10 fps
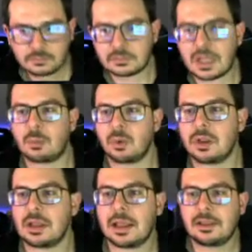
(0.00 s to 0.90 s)
I really
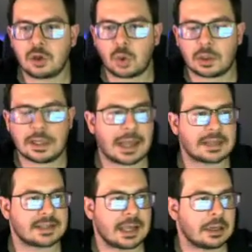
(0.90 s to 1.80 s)
like the Torracat
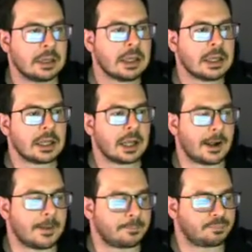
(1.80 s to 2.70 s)
set.
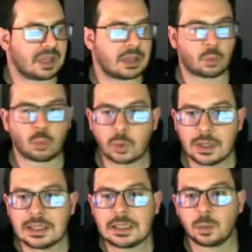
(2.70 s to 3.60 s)
It
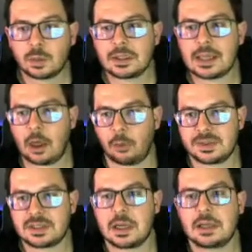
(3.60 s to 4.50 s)
really, really helps
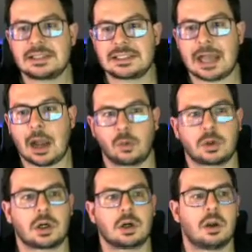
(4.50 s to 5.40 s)
to
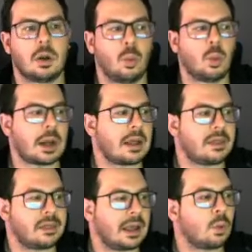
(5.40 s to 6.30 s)
counter what I
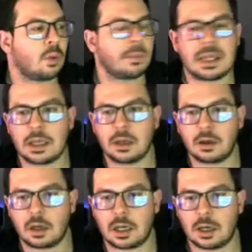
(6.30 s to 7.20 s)
think will be
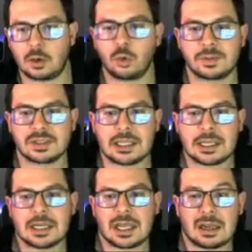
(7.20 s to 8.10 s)
Hoop's lead
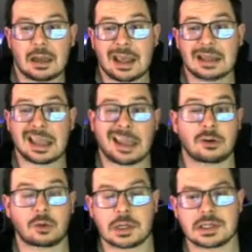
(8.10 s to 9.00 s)
in a
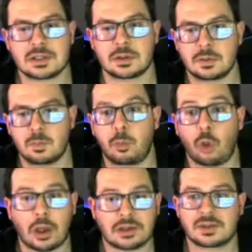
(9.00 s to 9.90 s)
Landorus
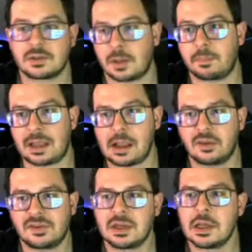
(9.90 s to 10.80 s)
plus something
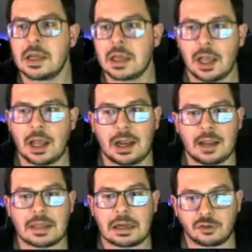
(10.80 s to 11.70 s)
else. And
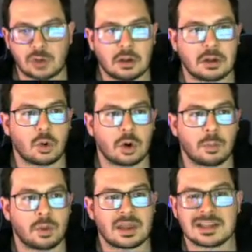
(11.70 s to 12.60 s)
then Adrenaline Orb
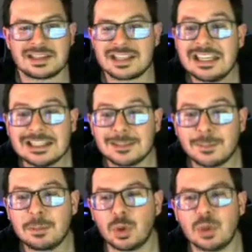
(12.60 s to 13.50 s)
with a sneaky
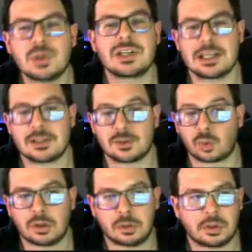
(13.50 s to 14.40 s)
speed boost is
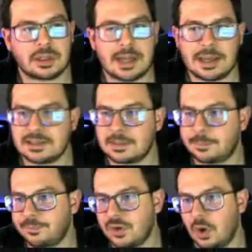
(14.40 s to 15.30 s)
really, really nice.
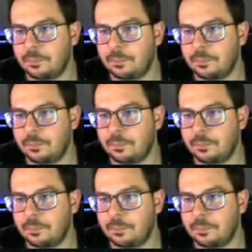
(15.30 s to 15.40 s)
So